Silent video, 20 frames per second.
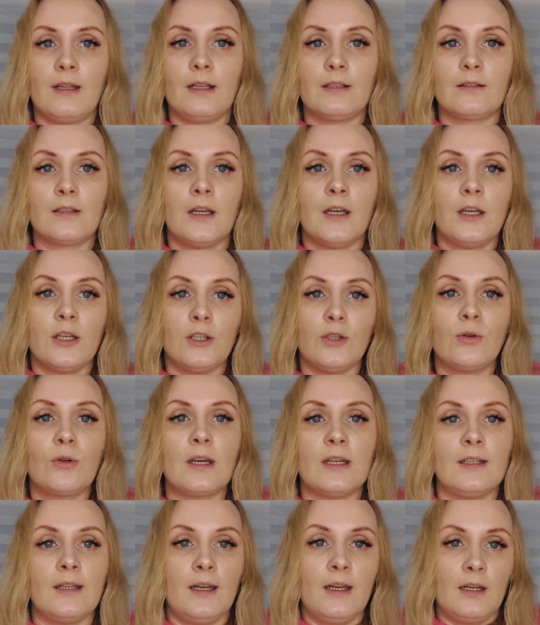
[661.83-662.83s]
that you
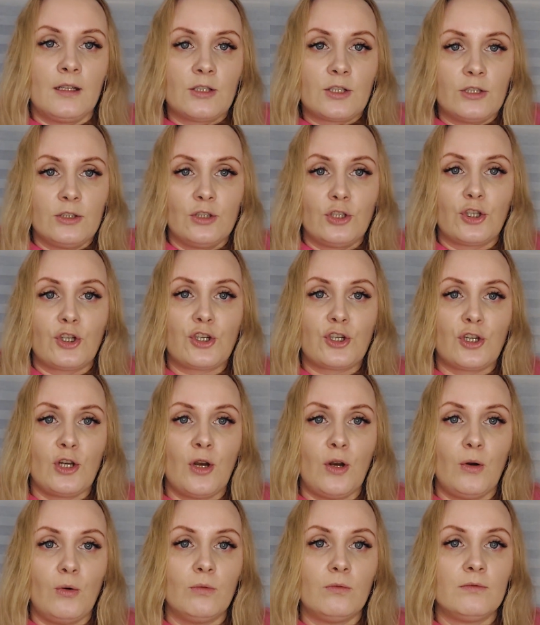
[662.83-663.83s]
can actually
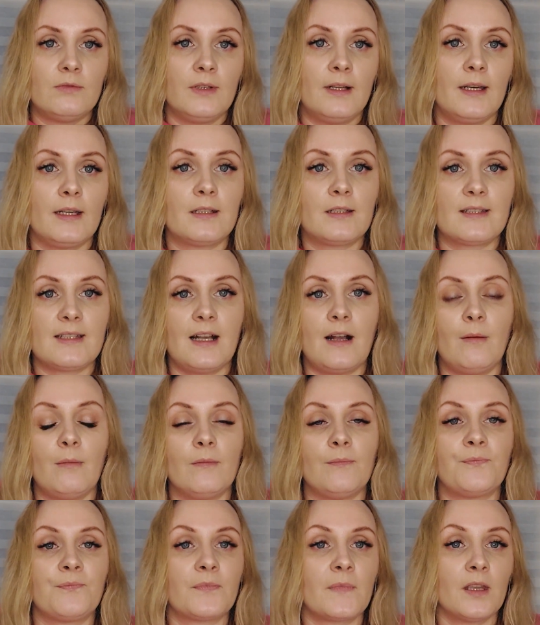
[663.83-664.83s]
show, like
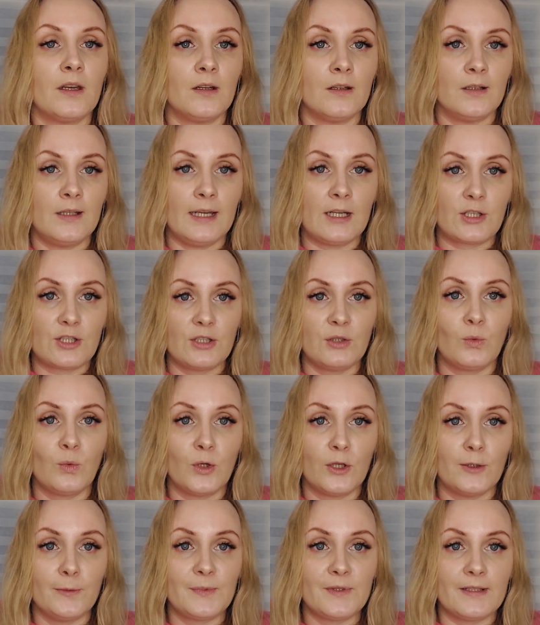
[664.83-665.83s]
some action
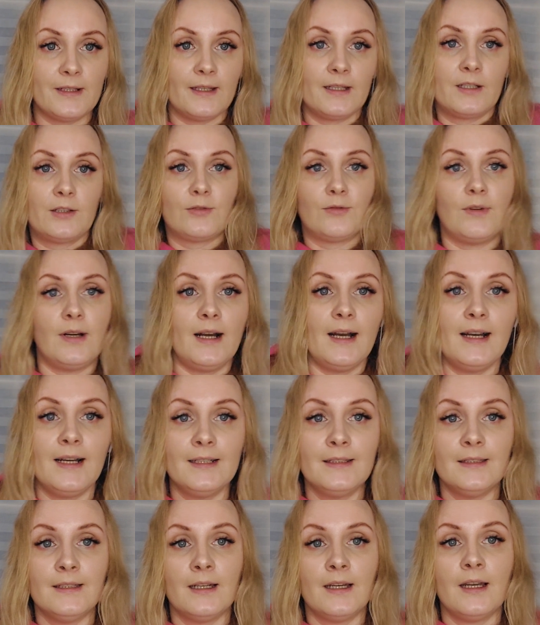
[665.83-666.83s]
verbs like
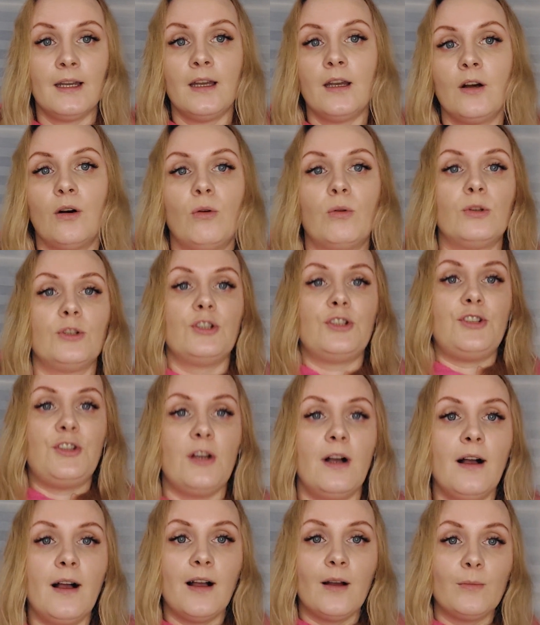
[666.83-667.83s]
run or
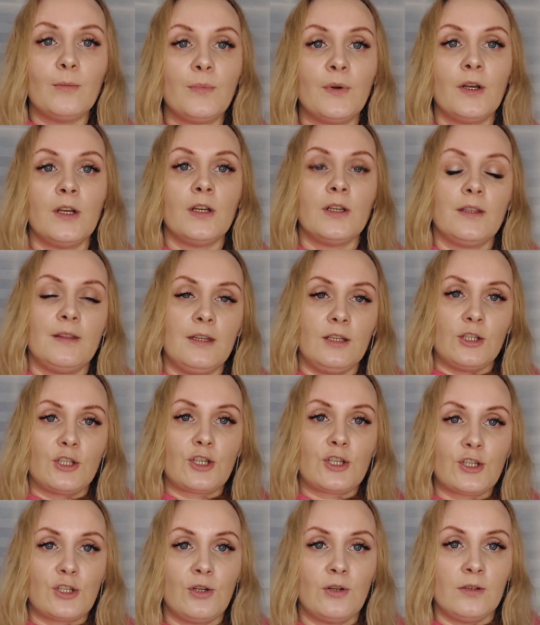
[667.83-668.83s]
jump,
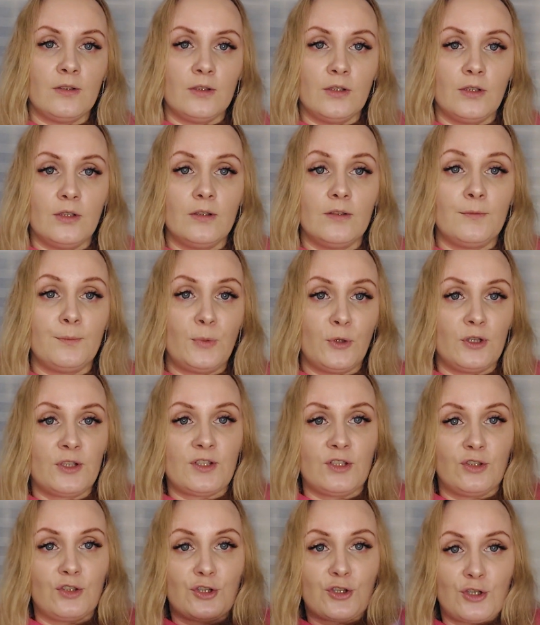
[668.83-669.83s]

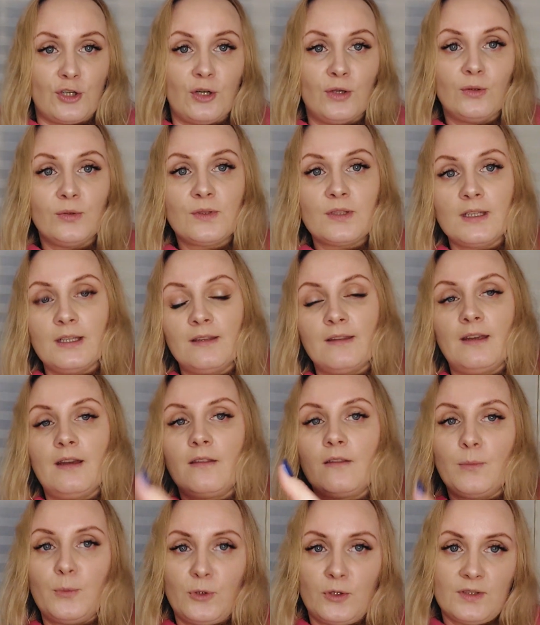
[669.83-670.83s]
person shows and the
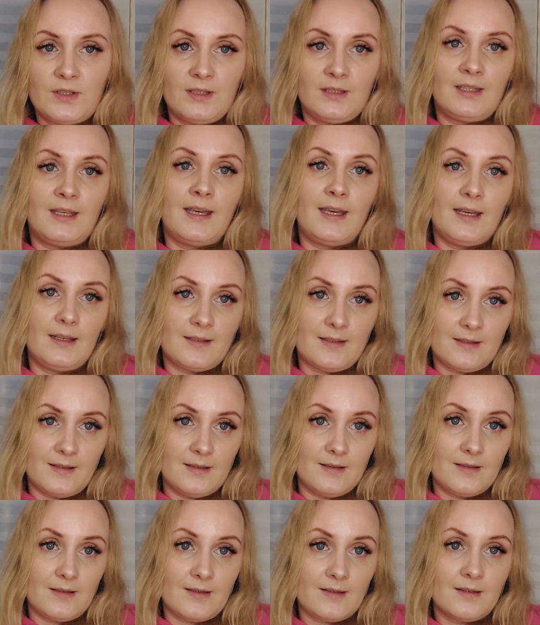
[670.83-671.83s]
other person
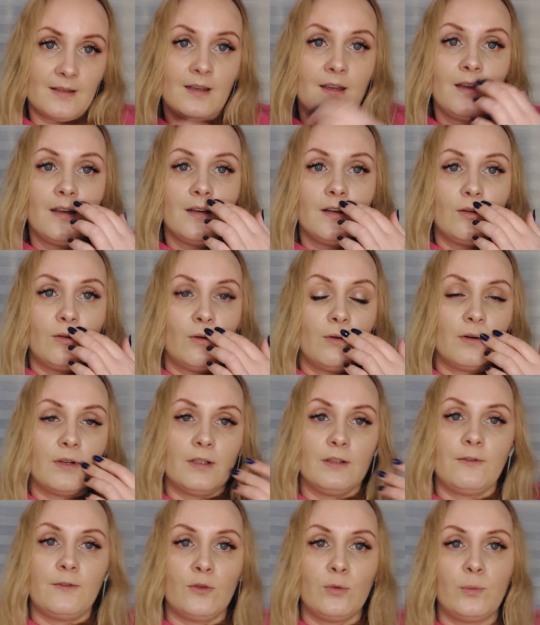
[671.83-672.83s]
guesses. Or
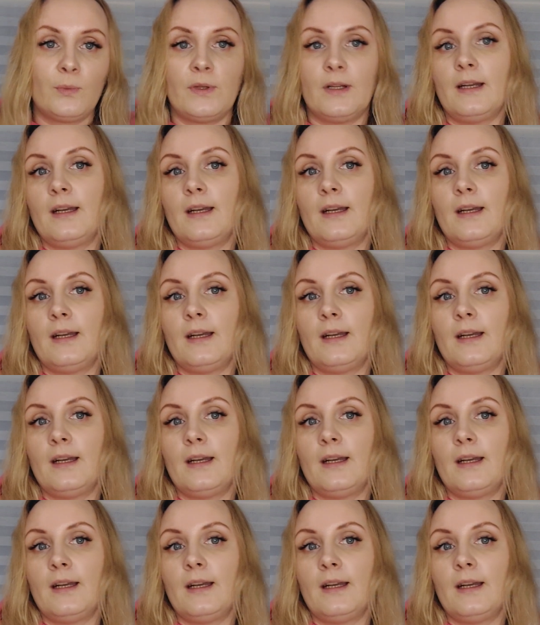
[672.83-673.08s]
if you